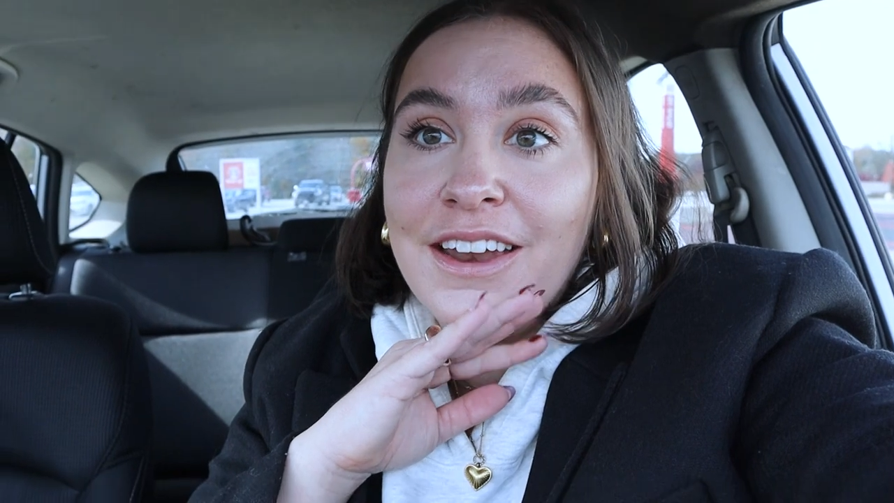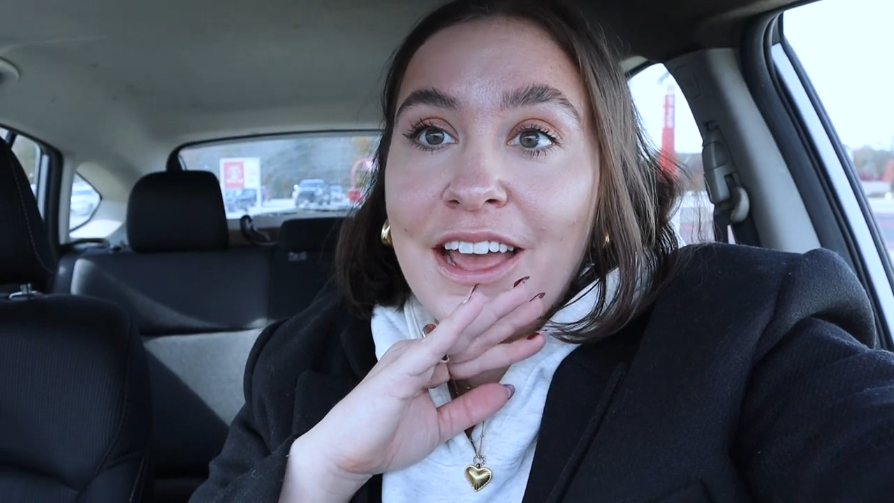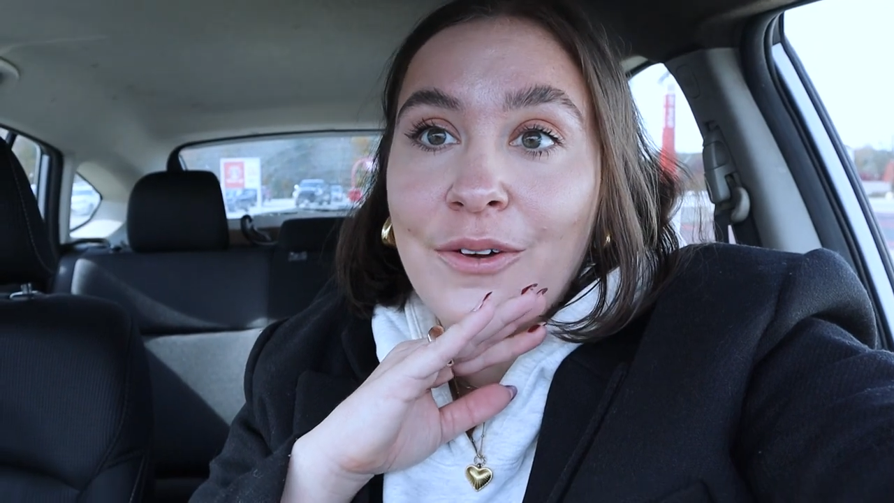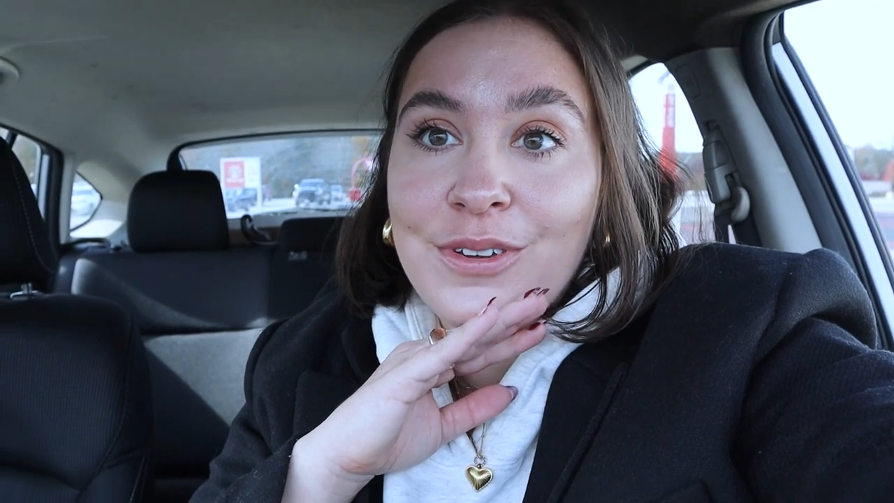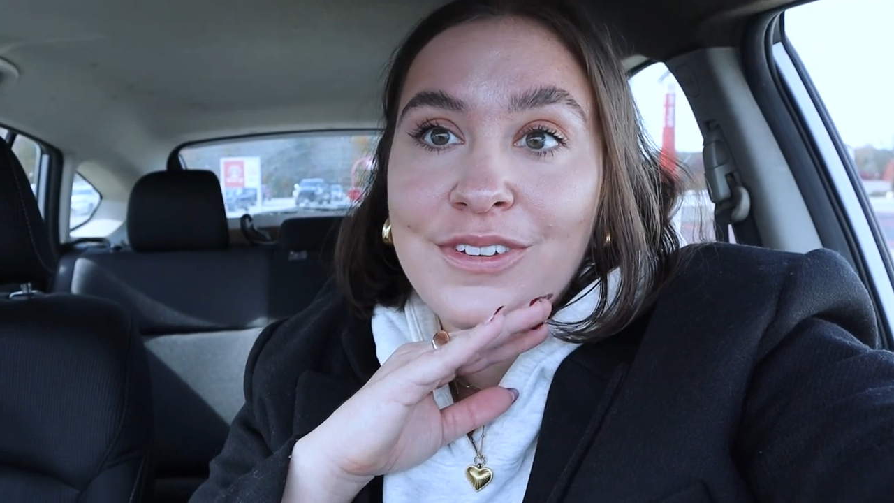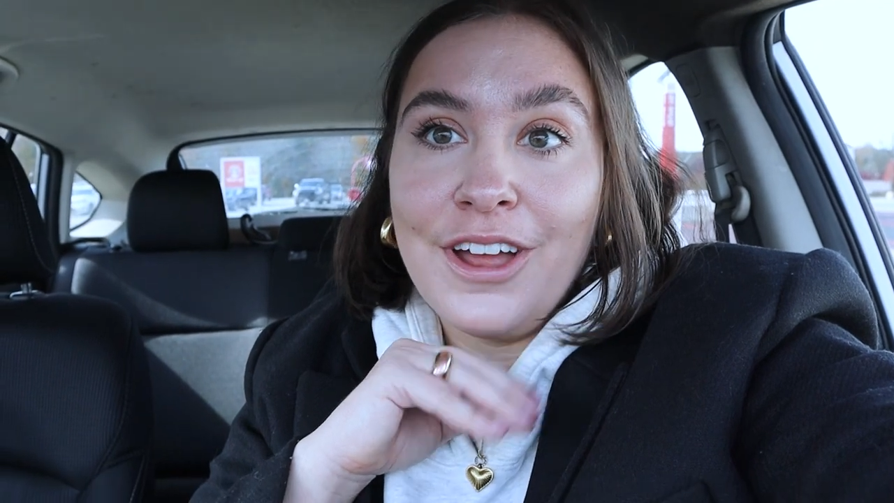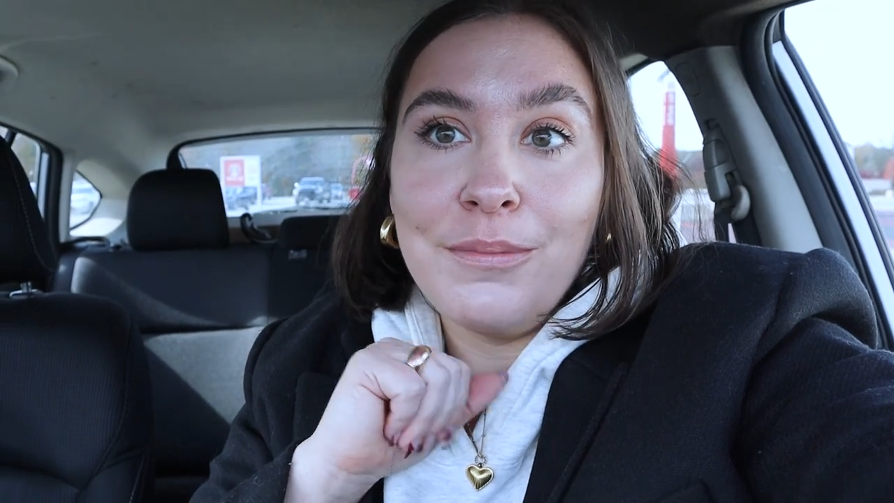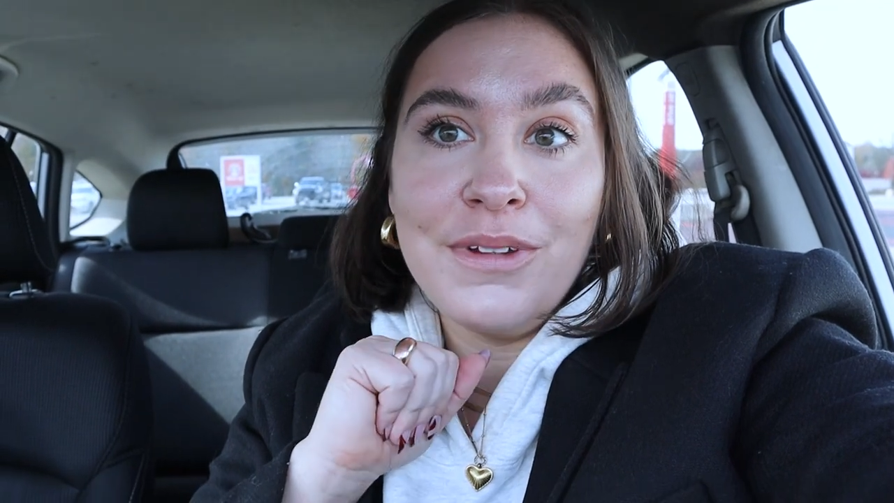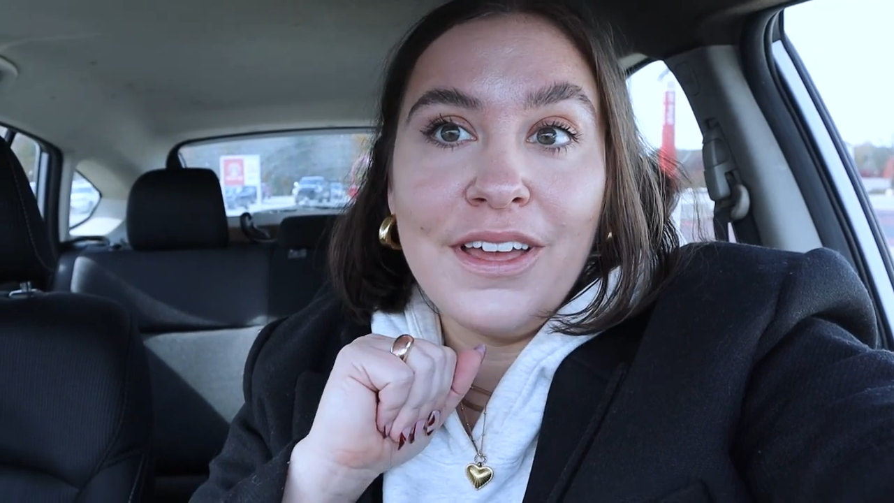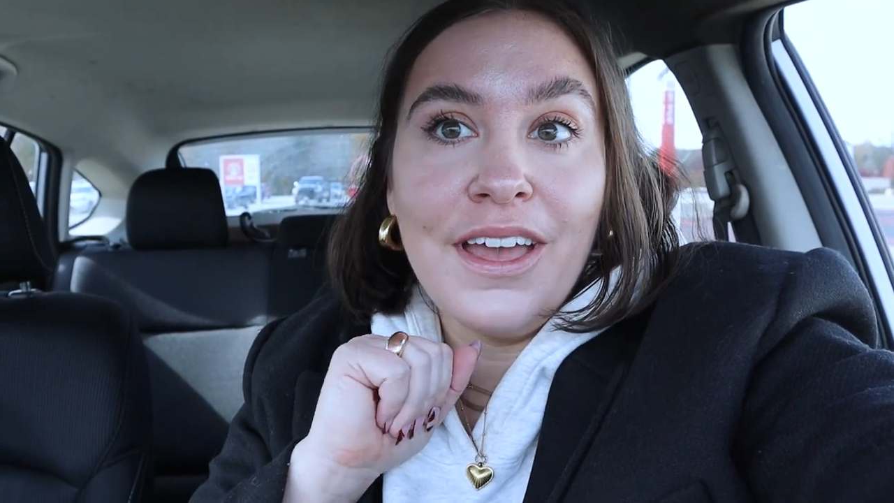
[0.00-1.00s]
now it's
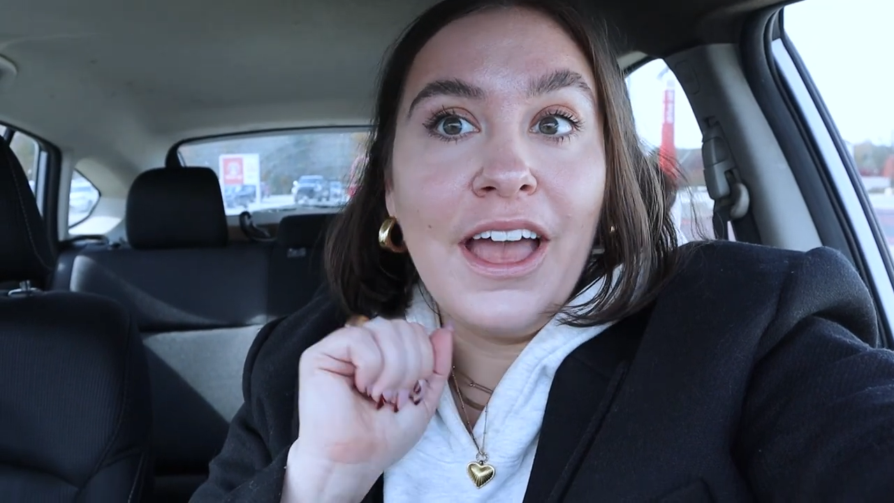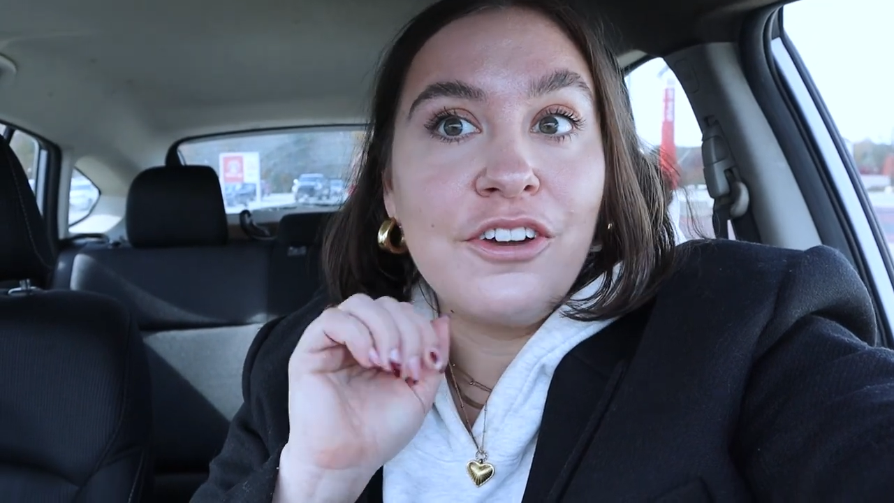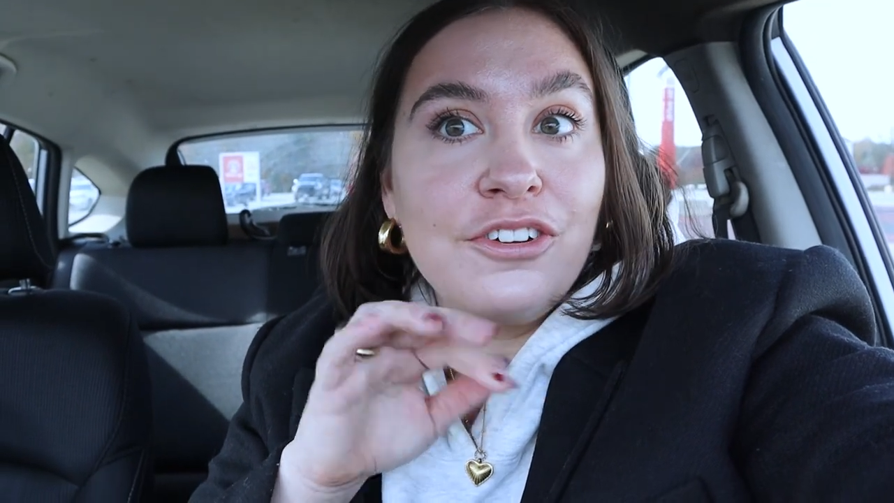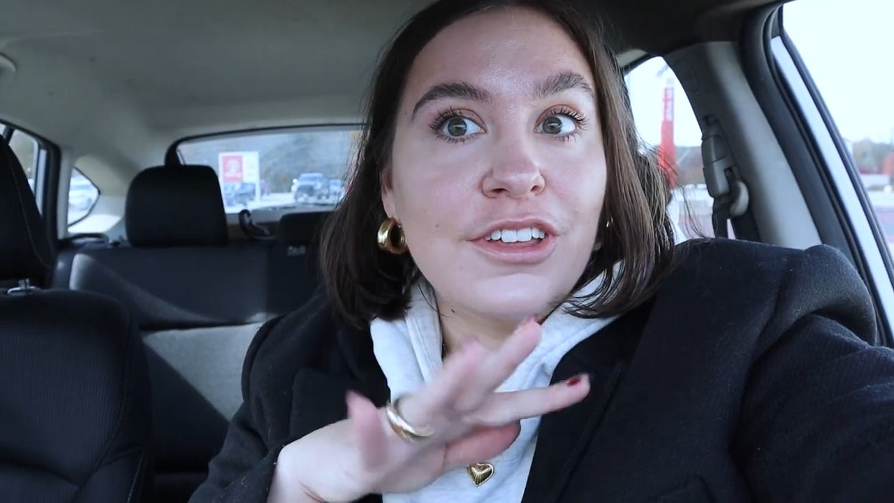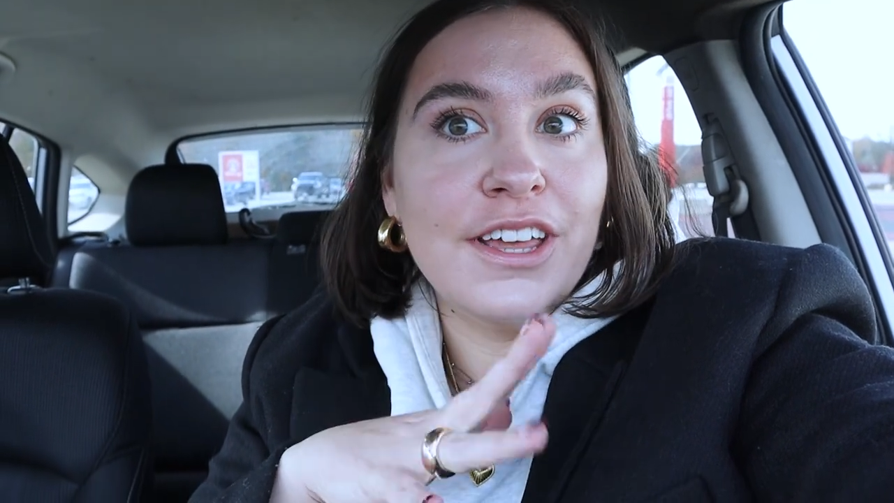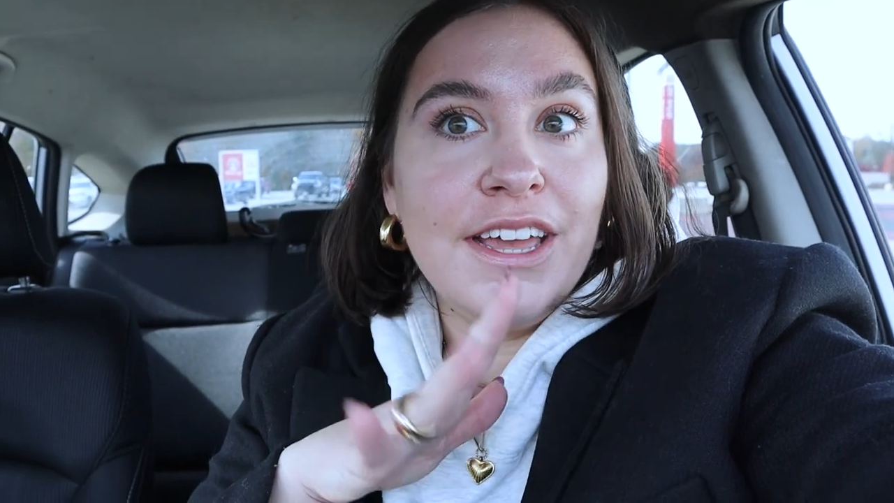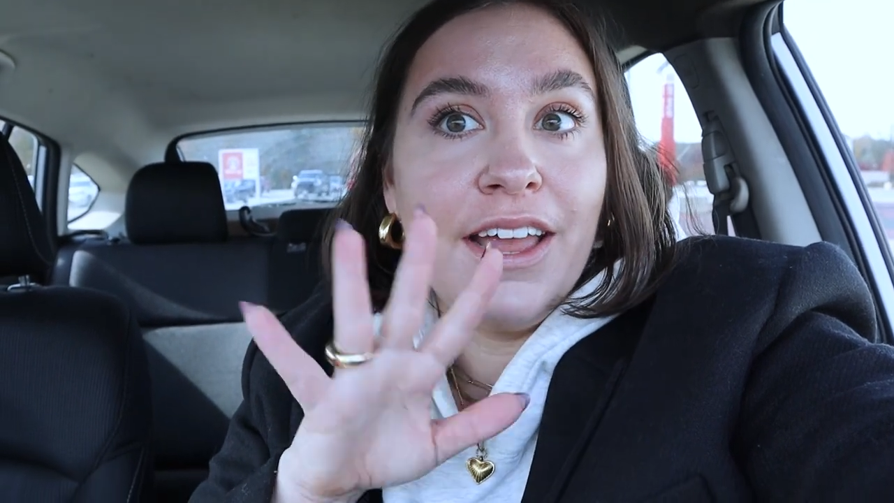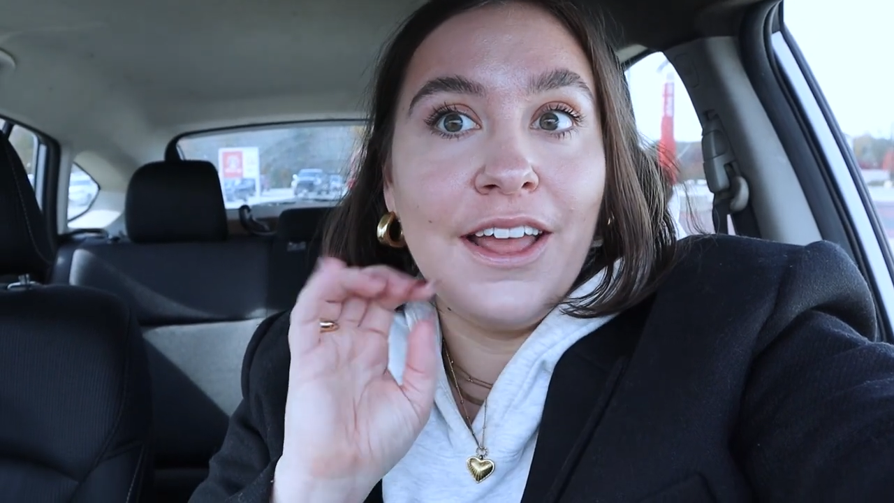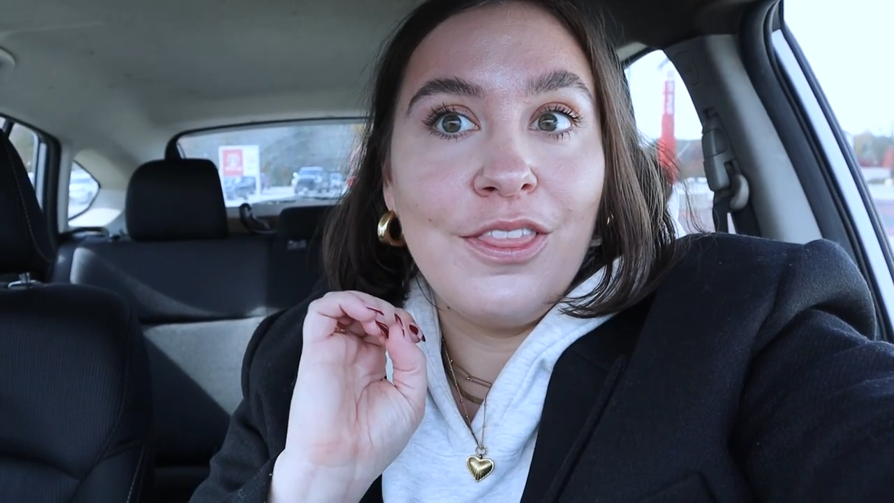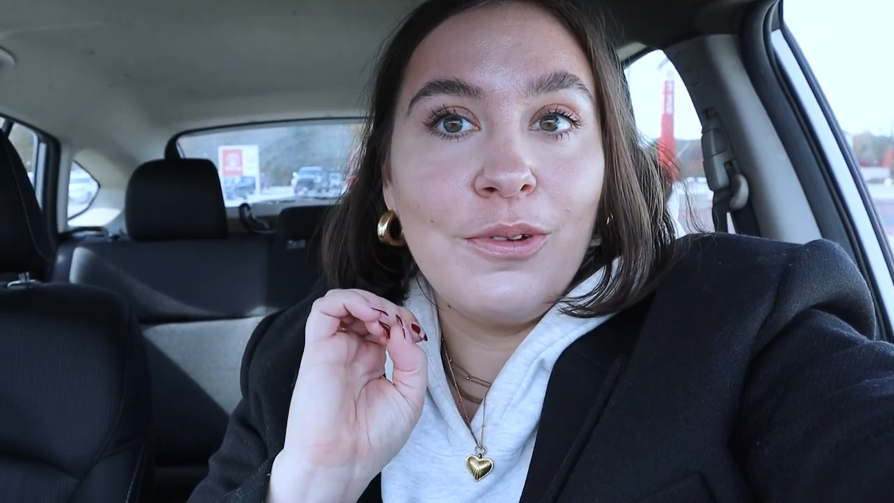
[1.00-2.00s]
time to actually
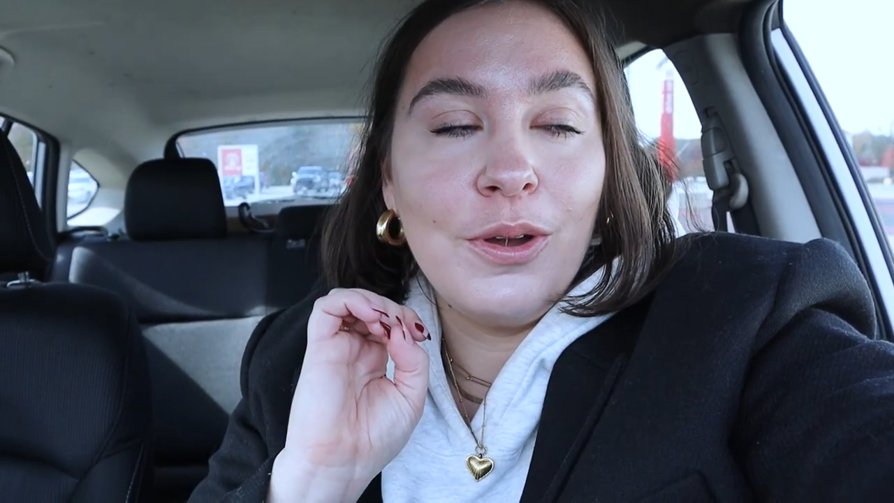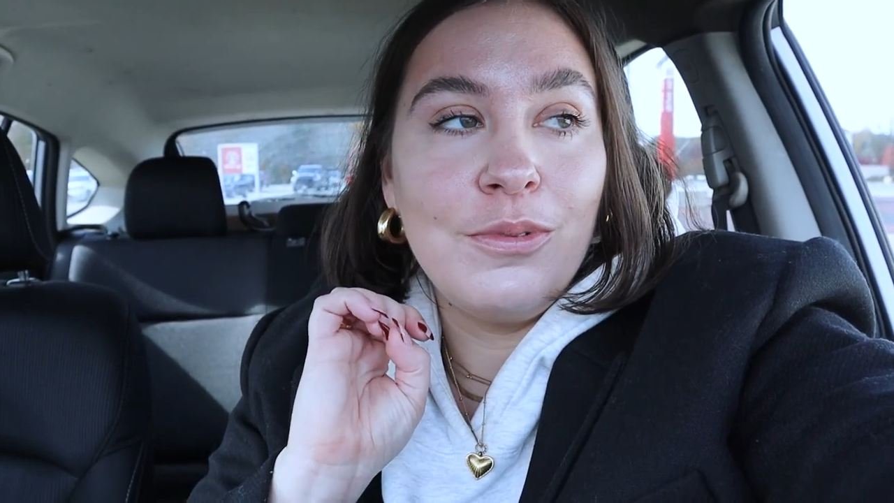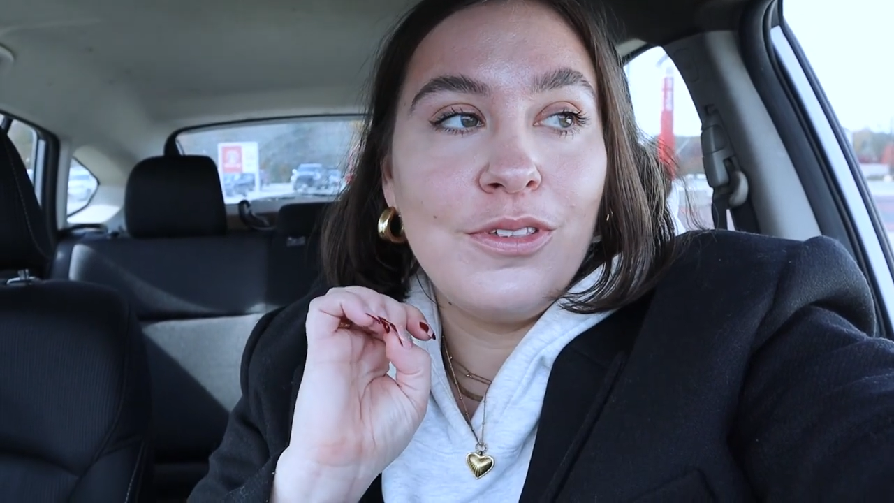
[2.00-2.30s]
hit the road.